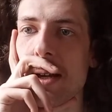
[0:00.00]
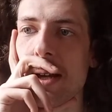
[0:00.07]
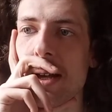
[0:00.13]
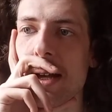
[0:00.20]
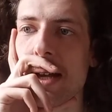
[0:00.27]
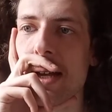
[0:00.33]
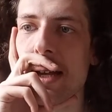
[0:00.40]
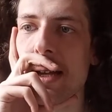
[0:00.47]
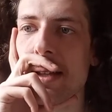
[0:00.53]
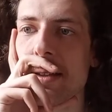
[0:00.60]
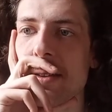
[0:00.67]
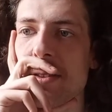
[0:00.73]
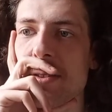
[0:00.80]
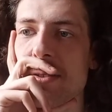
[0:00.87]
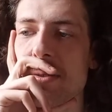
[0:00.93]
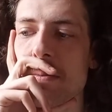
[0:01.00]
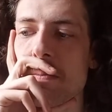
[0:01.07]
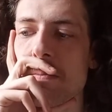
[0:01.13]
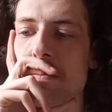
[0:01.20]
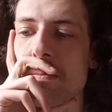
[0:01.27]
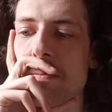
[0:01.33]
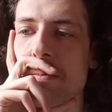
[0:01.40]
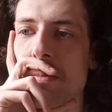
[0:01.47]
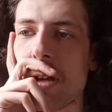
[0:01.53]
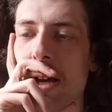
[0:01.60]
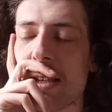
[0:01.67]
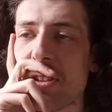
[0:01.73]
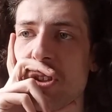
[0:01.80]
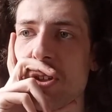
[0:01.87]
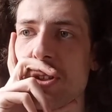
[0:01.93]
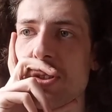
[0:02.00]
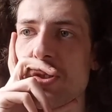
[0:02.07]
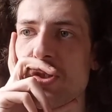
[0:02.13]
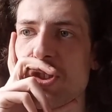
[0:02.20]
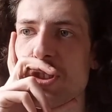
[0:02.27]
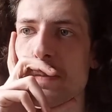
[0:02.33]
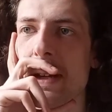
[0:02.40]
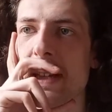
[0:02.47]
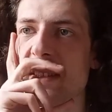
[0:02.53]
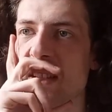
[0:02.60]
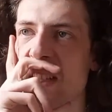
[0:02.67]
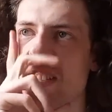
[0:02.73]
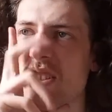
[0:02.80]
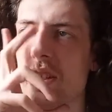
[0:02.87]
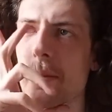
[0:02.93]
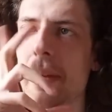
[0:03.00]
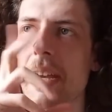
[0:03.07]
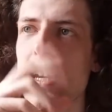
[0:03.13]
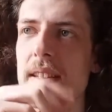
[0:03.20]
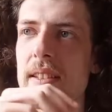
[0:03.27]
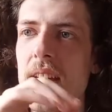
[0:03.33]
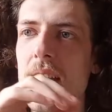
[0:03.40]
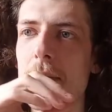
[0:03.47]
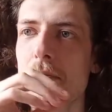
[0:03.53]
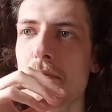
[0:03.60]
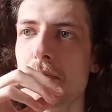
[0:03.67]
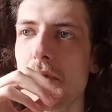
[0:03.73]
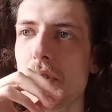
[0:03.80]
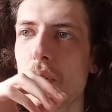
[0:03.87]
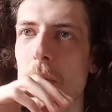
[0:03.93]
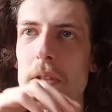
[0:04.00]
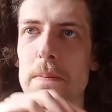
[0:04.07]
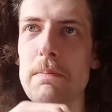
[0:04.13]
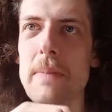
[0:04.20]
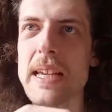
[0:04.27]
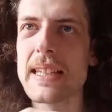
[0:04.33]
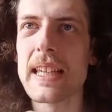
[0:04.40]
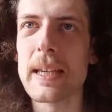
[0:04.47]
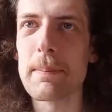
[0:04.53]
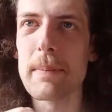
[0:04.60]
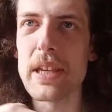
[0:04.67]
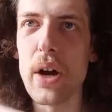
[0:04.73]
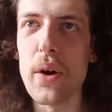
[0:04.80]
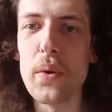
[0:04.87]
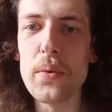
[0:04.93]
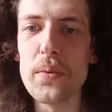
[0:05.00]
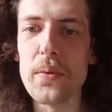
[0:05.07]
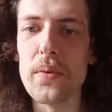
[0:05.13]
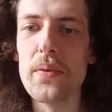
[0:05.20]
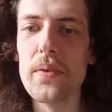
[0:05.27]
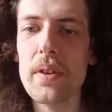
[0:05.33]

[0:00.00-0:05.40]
and I could just spend a good amount of time almost making my own